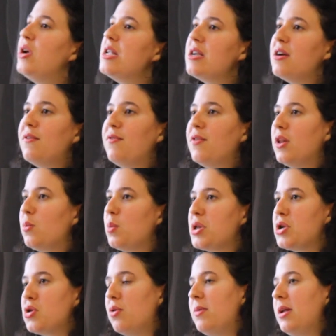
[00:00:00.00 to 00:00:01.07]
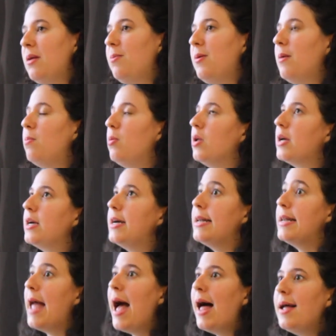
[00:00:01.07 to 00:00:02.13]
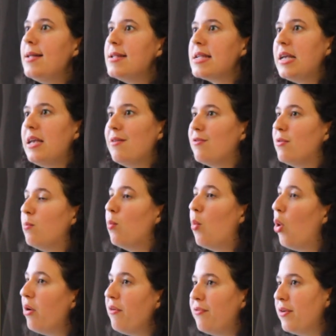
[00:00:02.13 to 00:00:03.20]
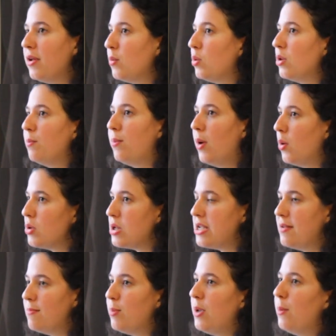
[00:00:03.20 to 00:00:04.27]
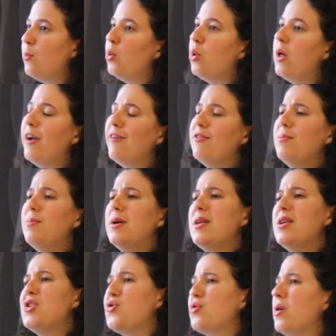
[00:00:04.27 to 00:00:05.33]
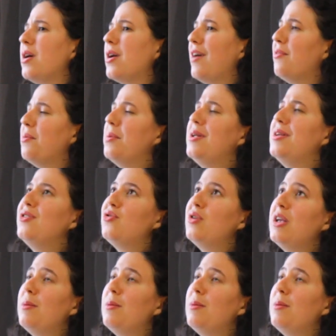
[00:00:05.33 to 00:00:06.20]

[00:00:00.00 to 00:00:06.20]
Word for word: streets are filled with so many people, canals even more filled with boats and people. Everybody is drunk, everybody's